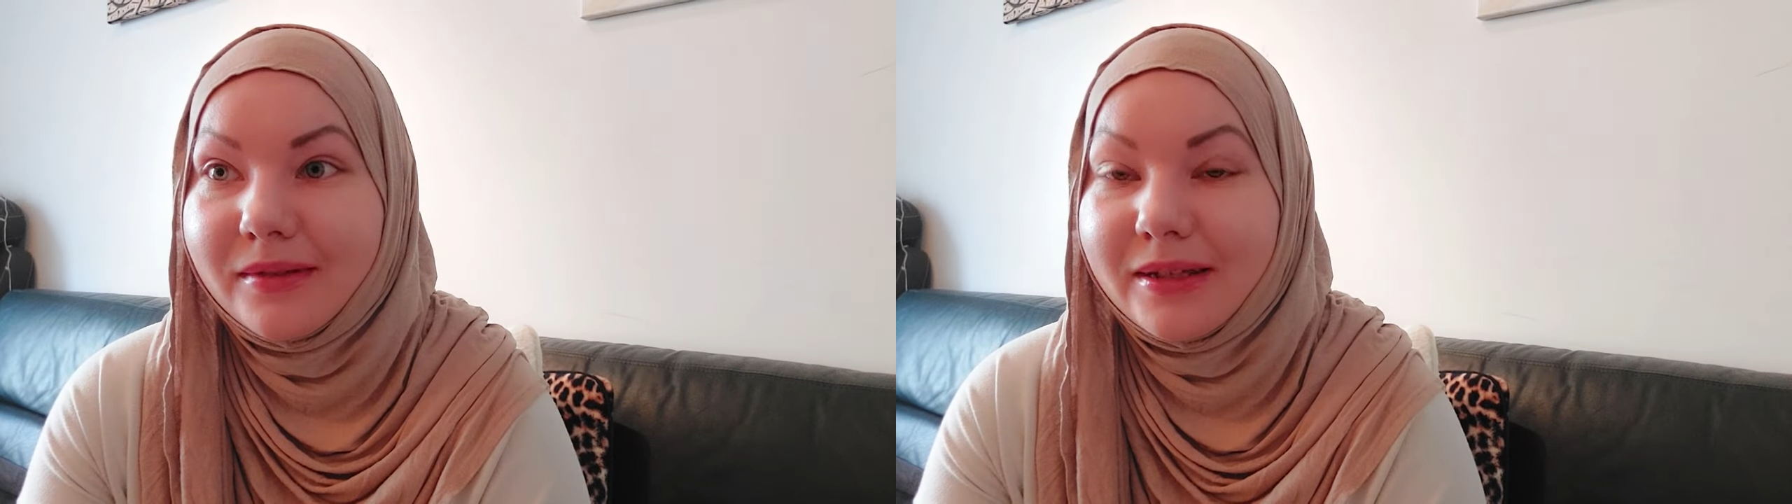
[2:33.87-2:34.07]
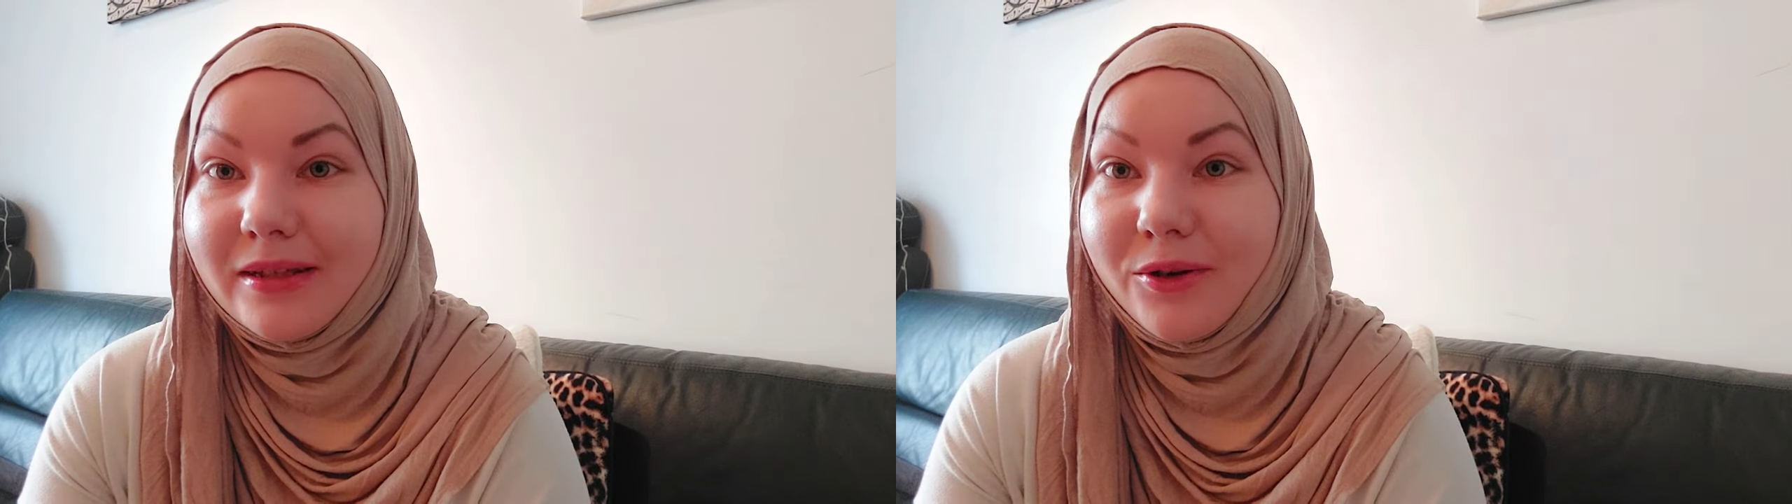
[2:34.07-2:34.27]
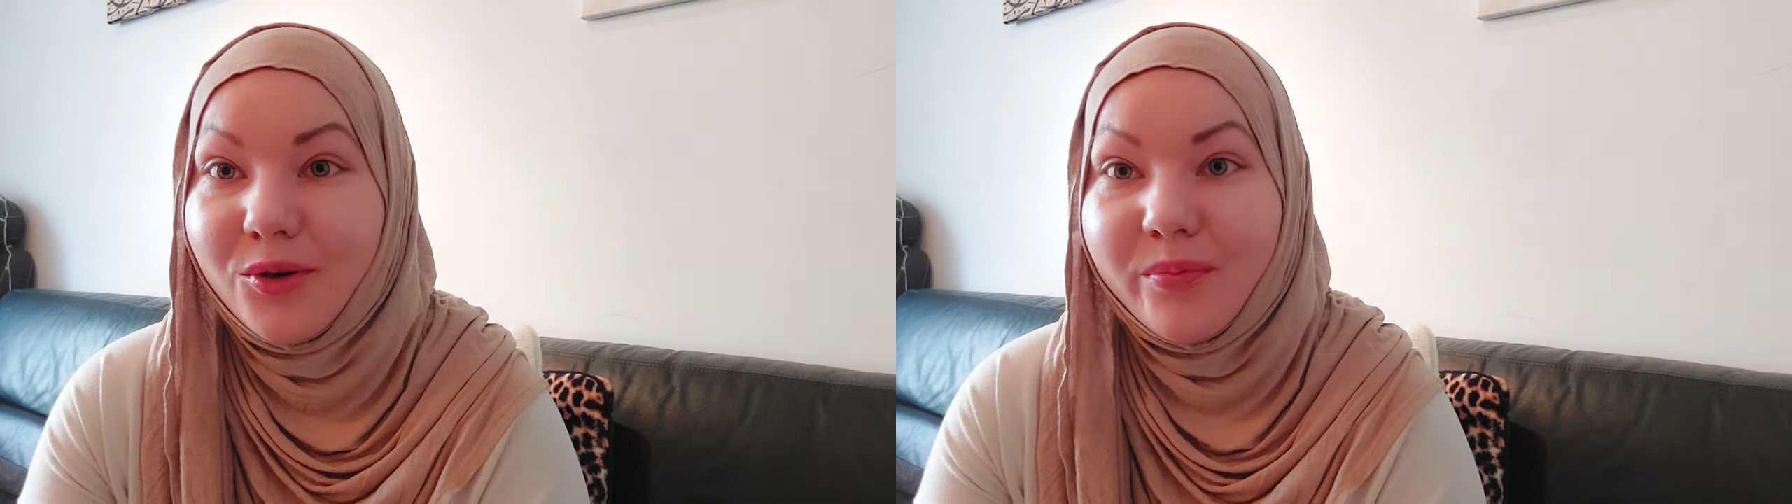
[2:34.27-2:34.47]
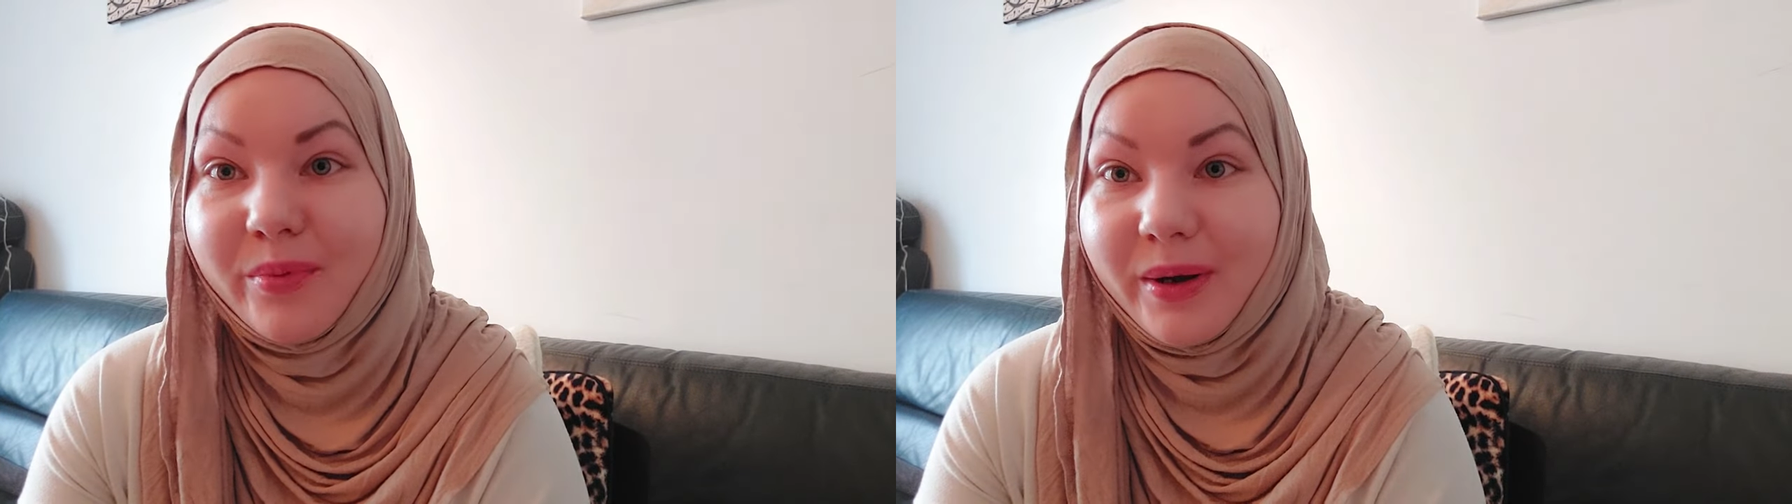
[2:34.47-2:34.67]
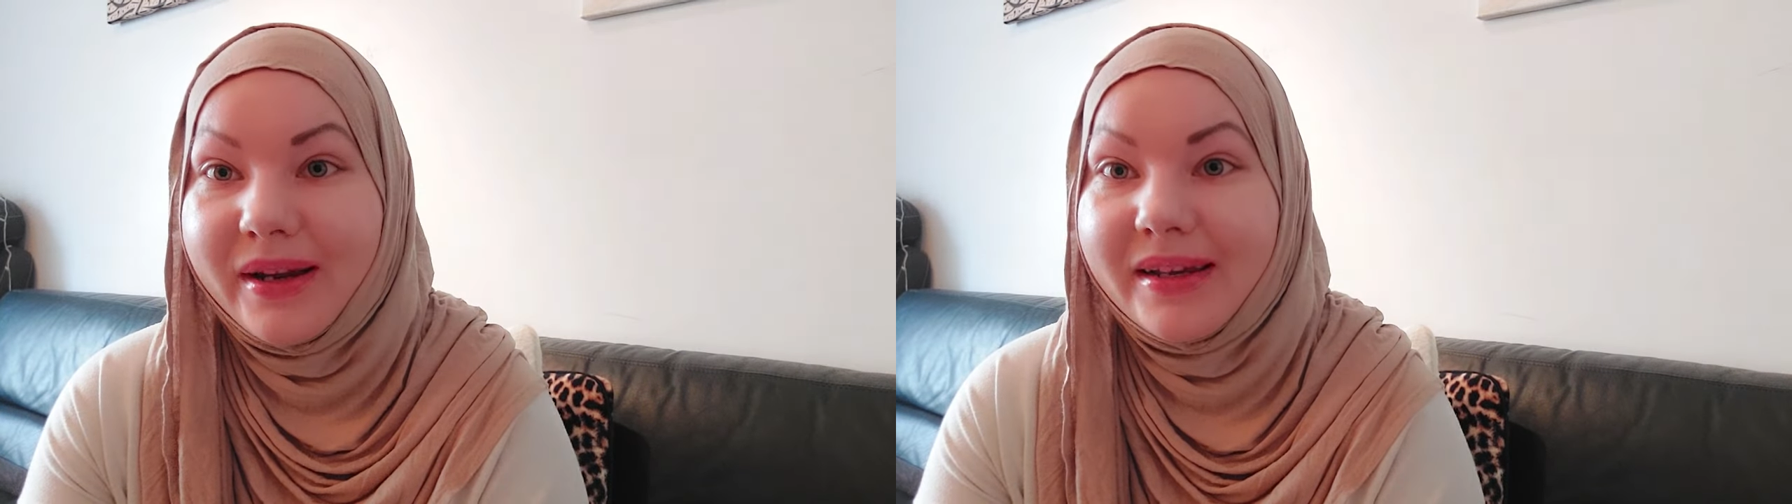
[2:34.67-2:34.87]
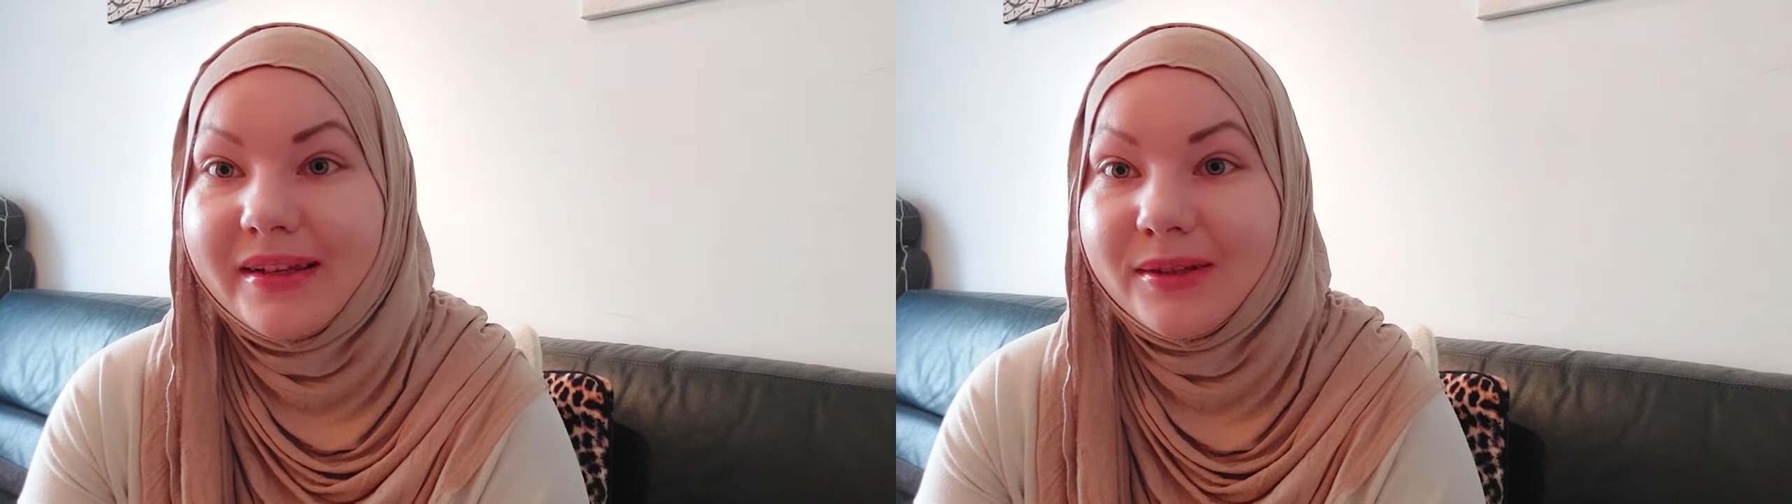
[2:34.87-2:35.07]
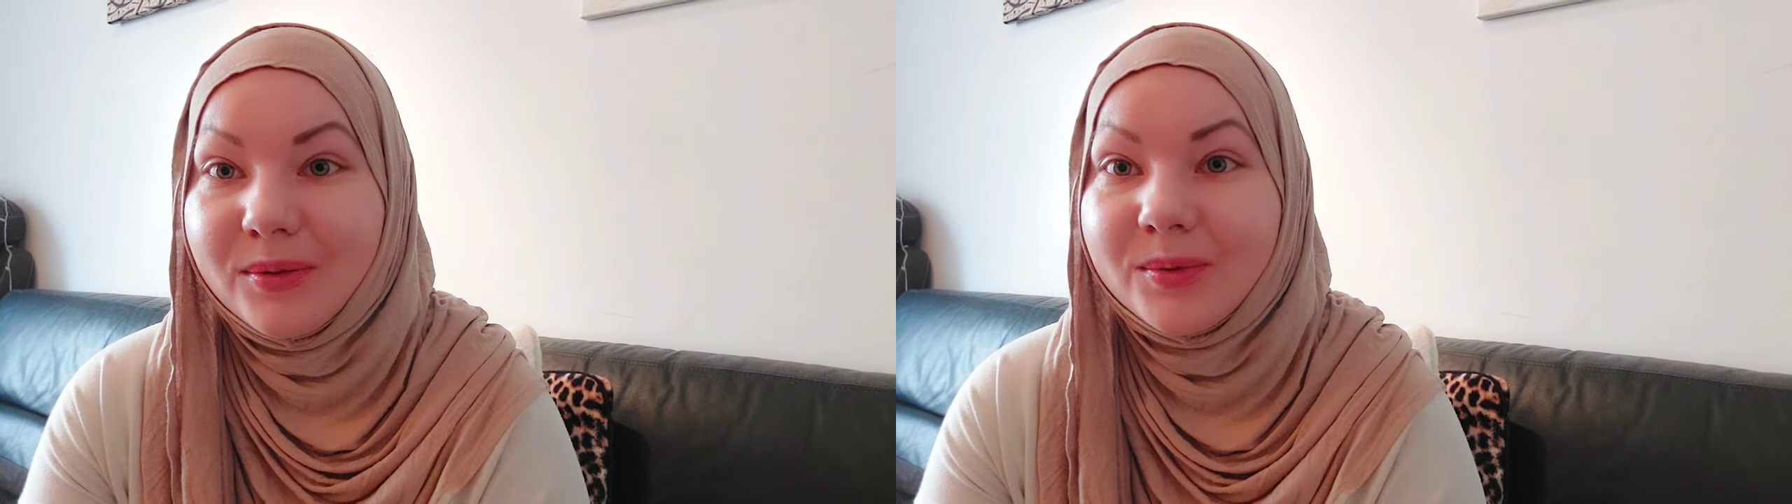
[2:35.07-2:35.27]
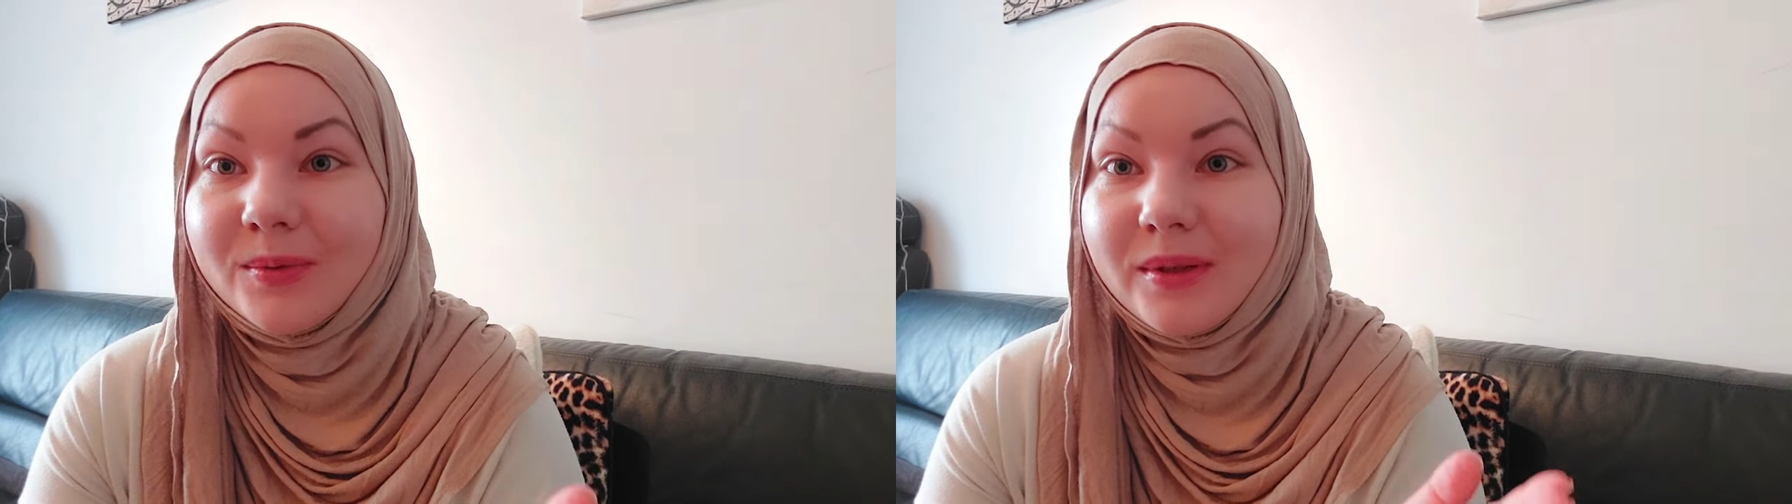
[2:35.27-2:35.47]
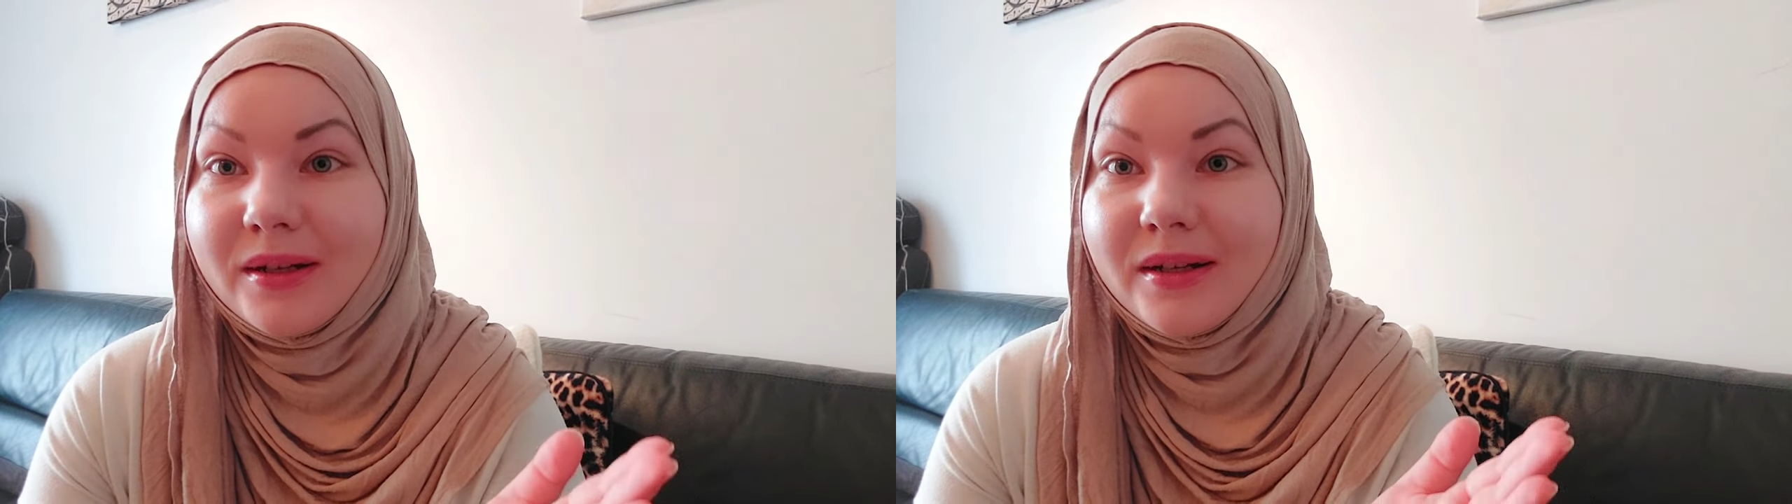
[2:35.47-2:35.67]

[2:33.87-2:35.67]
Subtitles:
And are you praying to